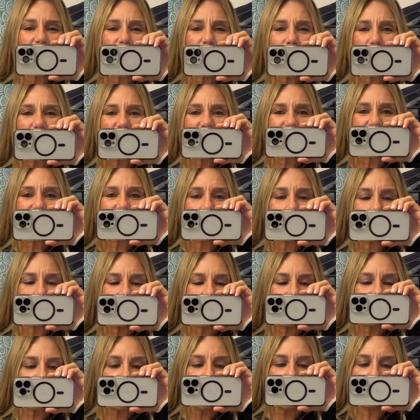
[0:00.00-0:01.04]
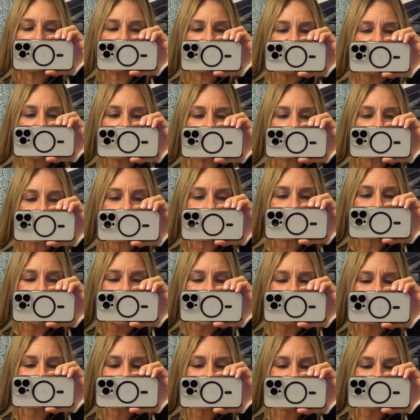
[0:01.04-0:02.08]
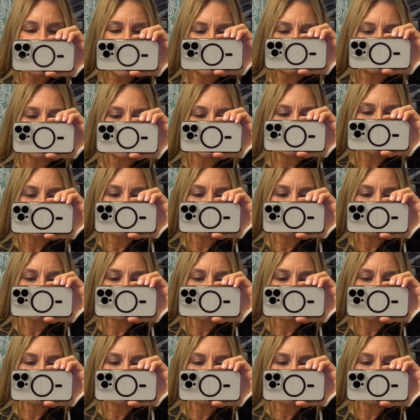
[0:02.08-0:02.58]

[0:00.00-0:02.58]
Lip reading: of piece I would get over, like that.